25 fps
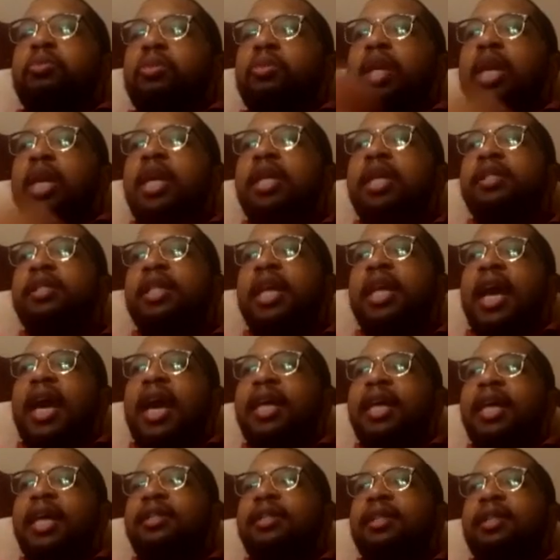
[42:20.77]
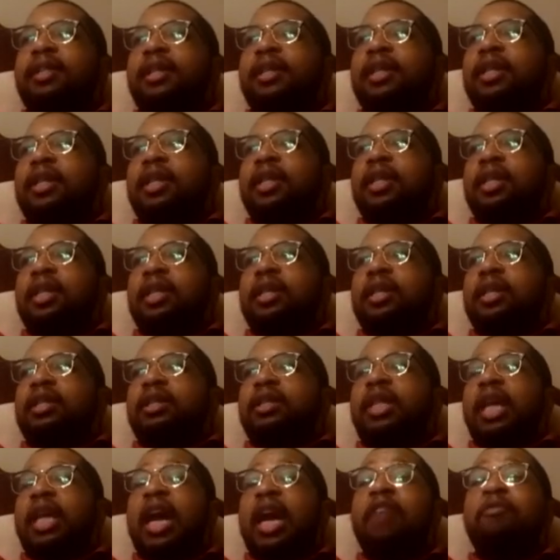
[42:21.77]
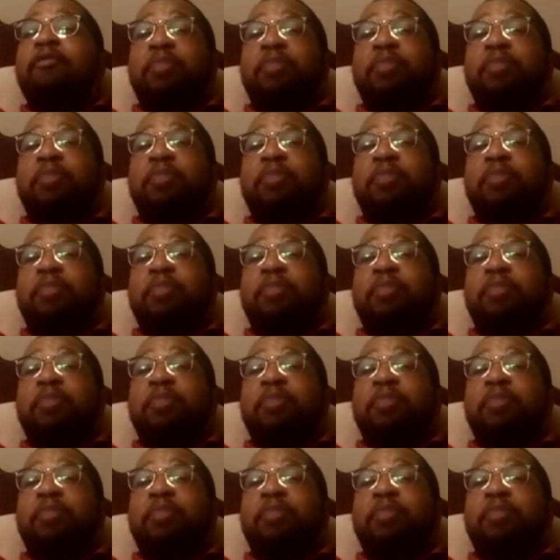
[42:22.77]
is that there have